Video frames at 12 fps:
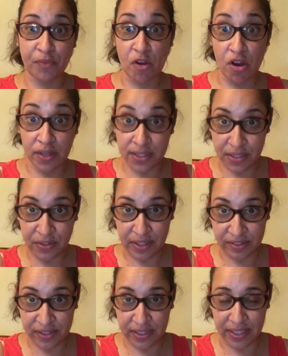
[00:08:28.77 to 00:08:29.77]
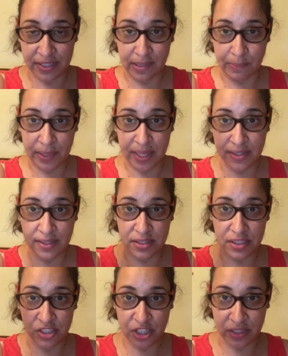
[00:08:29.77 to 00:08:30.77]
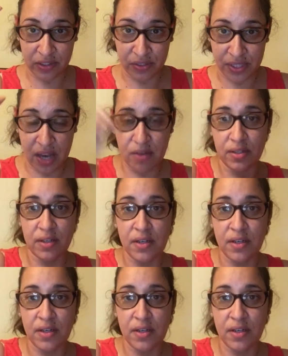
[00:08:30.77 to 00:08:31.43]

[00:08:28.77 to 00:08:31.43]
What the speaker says: August 2018 playlist. Check those out.